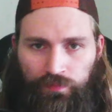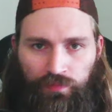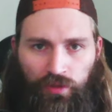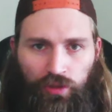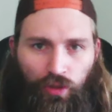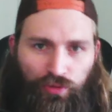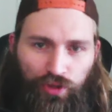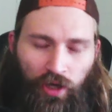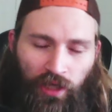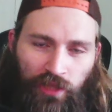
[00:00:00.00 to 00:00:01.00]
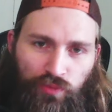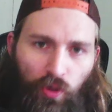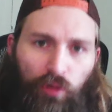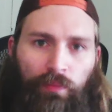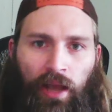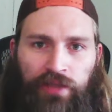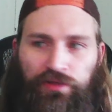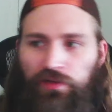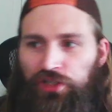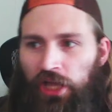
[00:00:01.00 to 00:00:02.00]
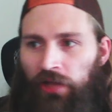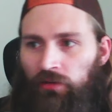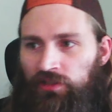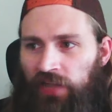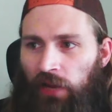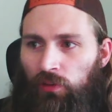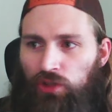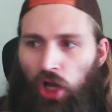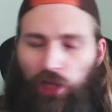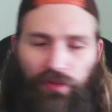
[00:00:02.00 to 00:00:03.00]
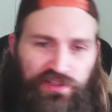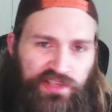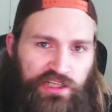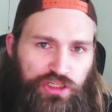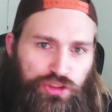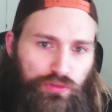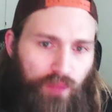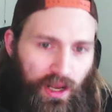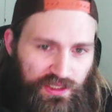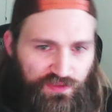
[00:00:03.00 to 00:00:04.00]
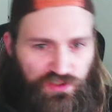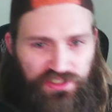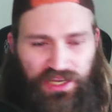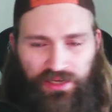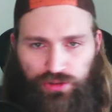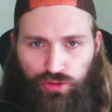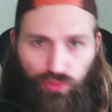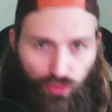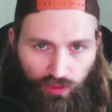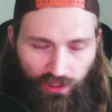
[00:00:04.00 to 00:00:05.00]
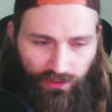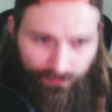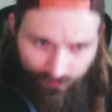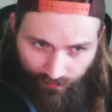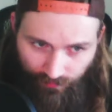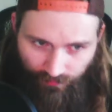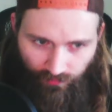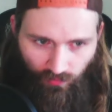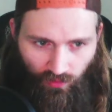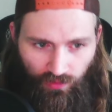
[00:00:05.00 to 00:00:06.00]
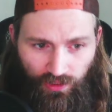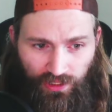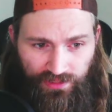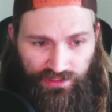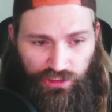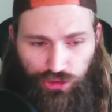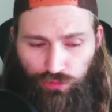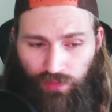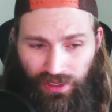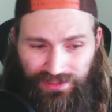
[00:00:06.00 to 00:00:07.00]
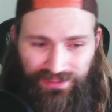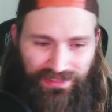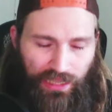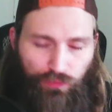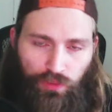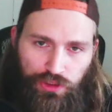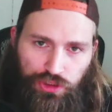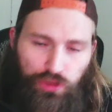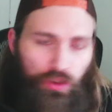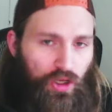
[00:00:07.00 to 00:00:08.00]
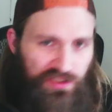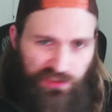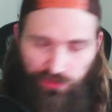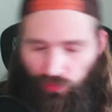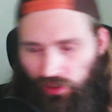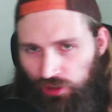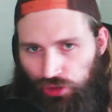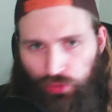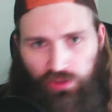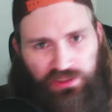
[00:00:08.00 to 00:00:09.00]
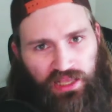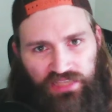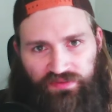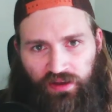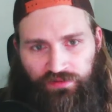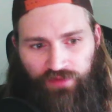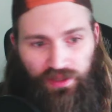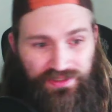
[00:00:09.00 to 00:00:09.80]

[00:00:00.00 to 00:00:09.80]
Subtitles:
Yo, what's going on, guys? Welcome back to the channel. Today we're talking about Cedric Dumas versus Denis Tiuliulin. Cedric Dumas, 9 wins, 2 losses, 3-2 in his last 5 fights.